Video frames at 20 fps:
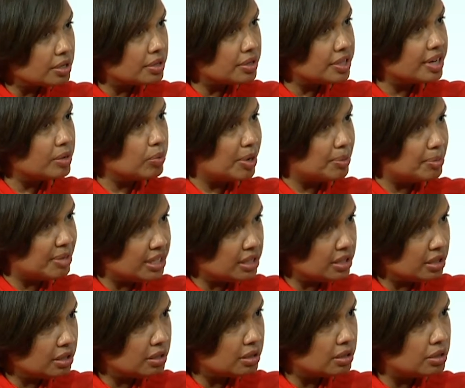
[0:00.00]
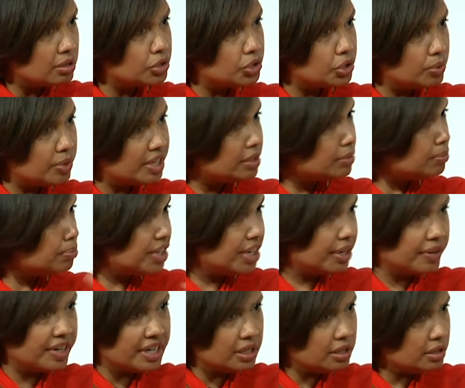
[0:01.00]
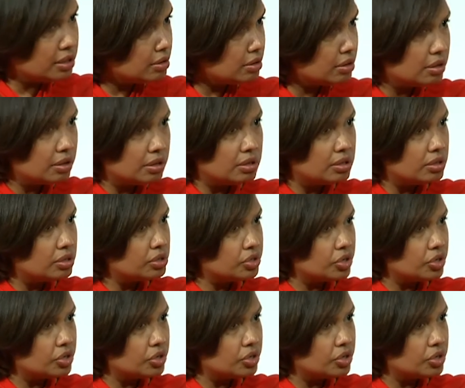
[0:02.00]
than women do it, period. Mm-hmm.